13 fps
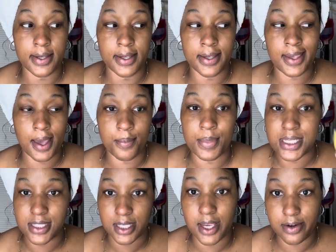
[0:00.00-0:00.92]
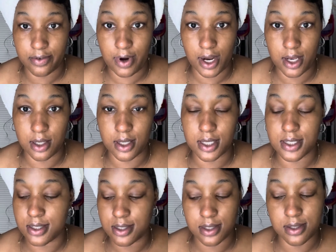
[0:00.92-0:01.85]
get my skin right,
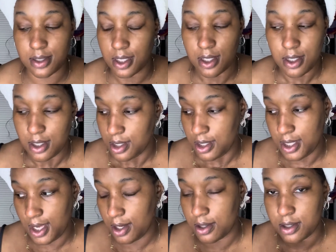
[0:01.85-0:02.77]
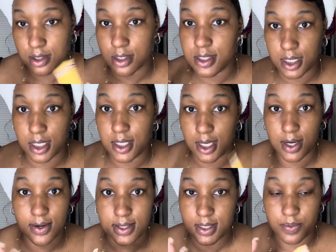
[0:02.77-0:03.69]
because yeah, good
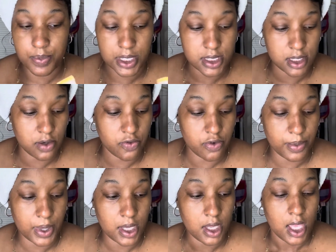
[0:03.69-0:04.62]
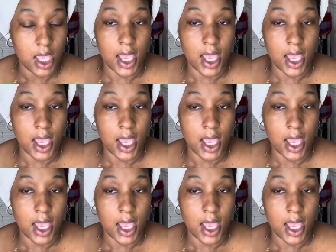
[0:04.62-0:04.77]
skincare is a big deal for me.